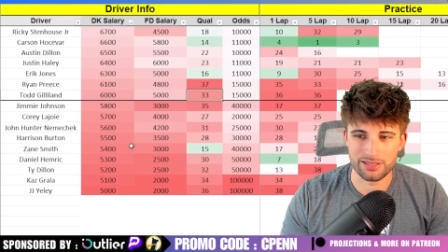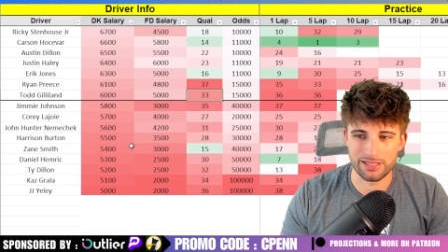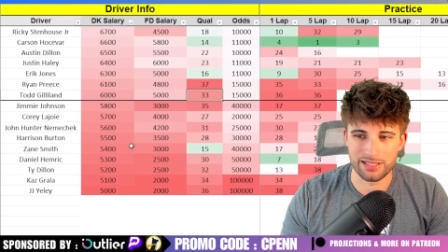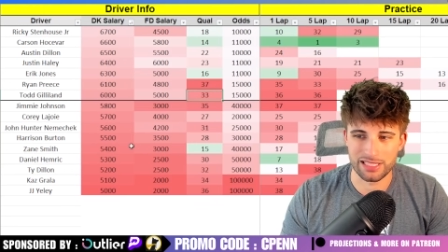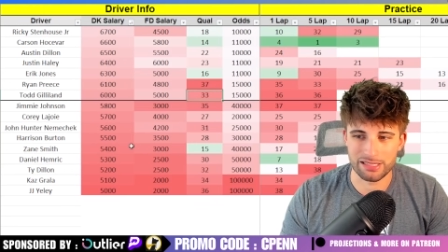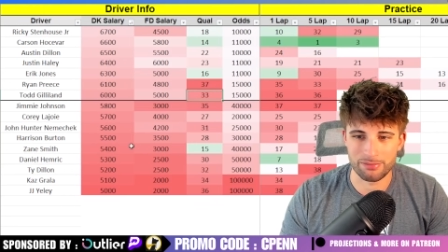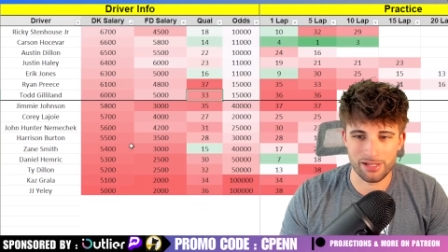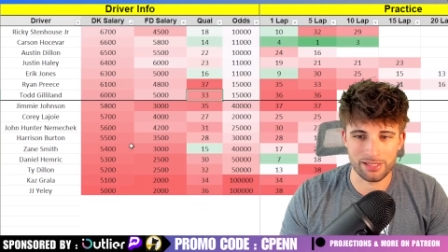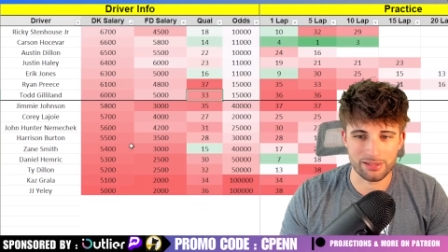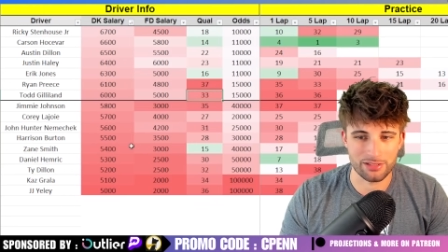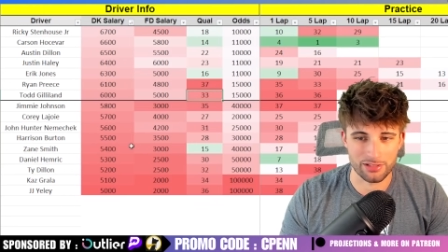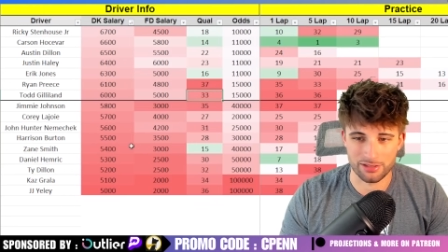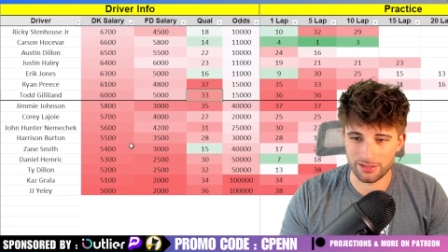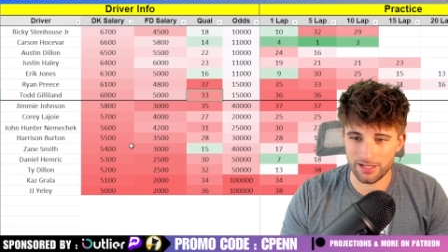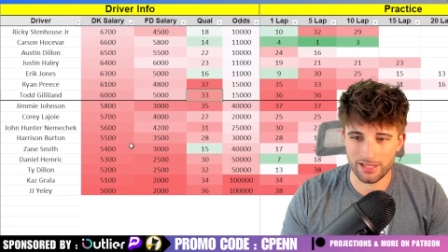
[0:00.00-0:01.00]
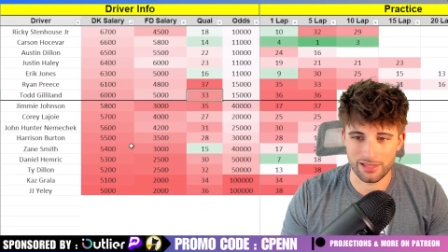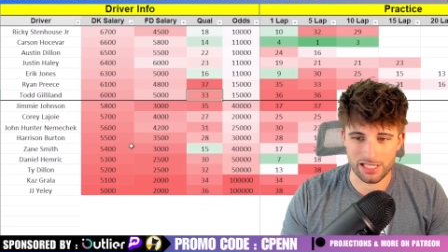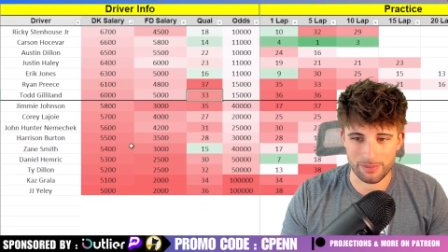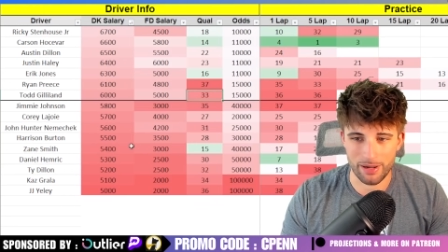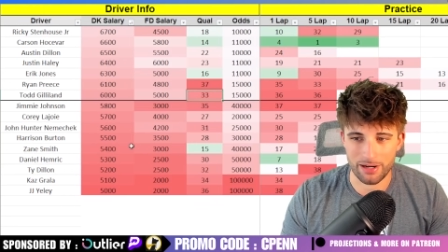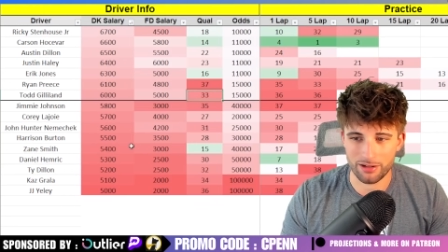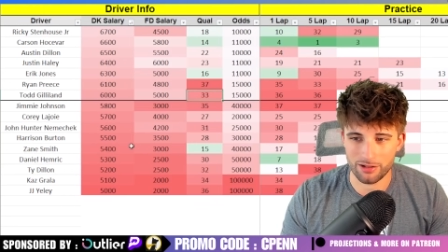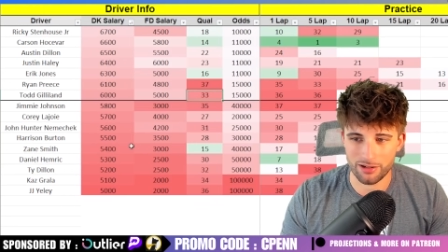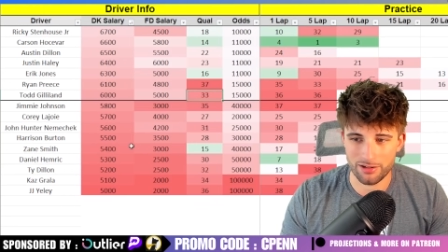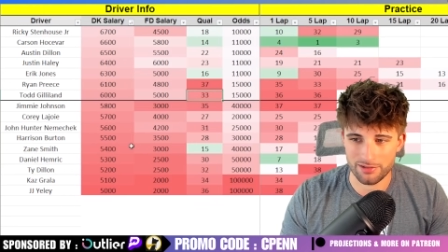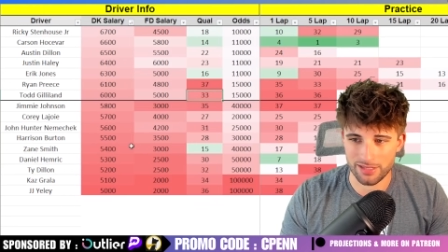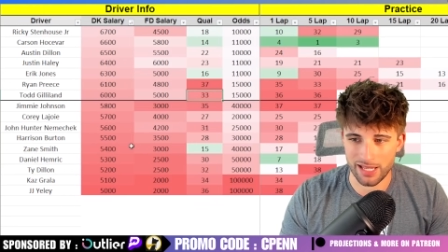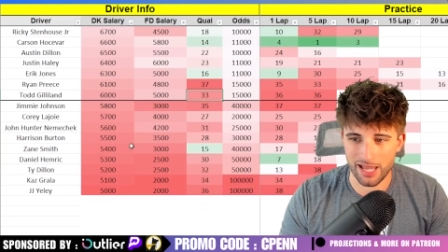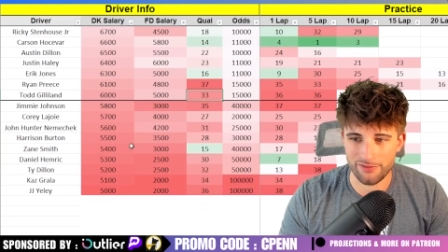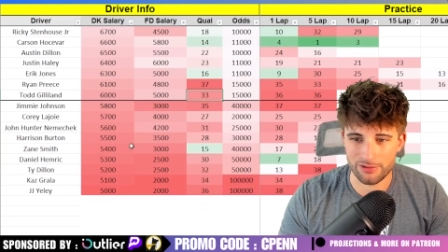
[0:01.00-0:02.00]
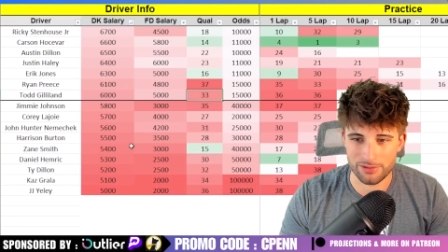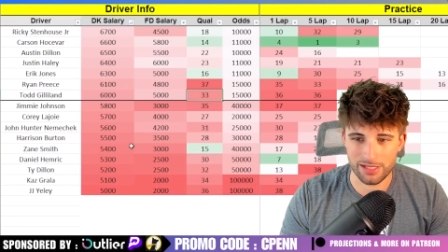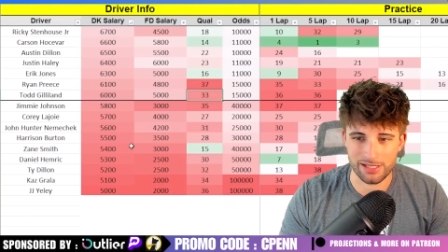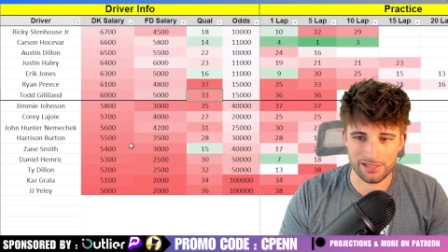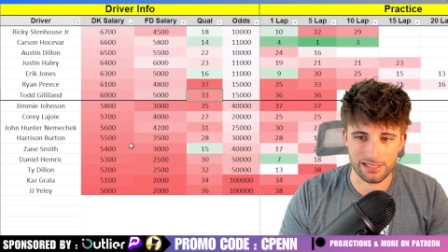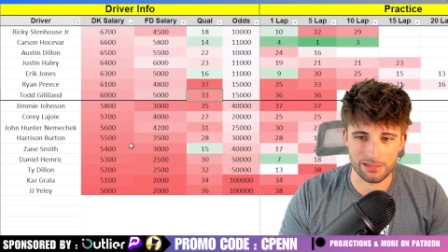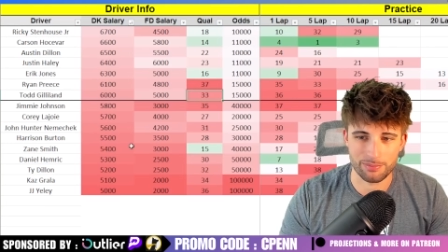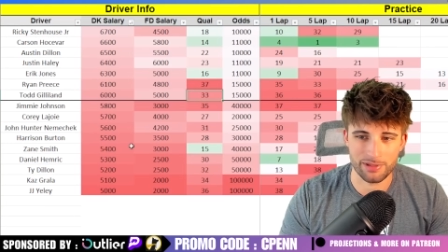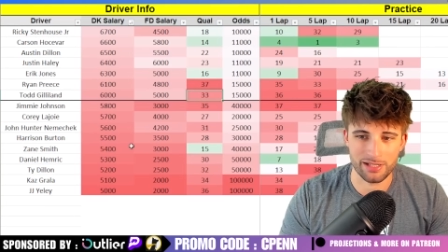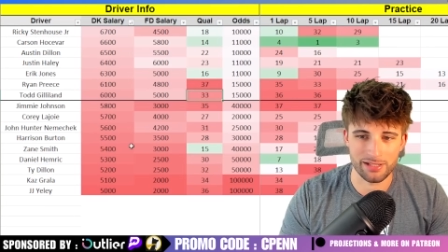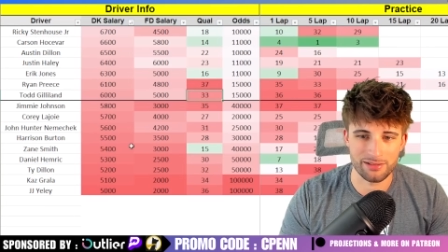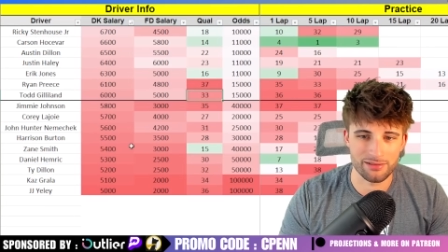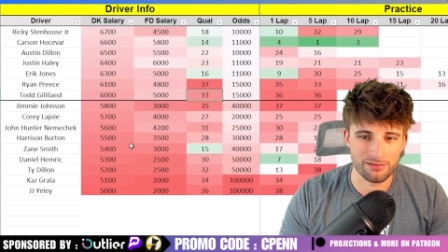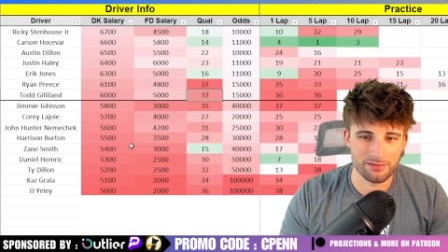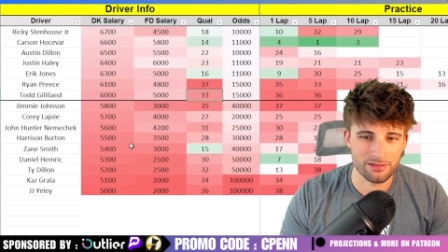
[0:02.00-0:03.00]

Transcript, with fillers: Zane Smith, just again, the Spire cars, they have some decent speed.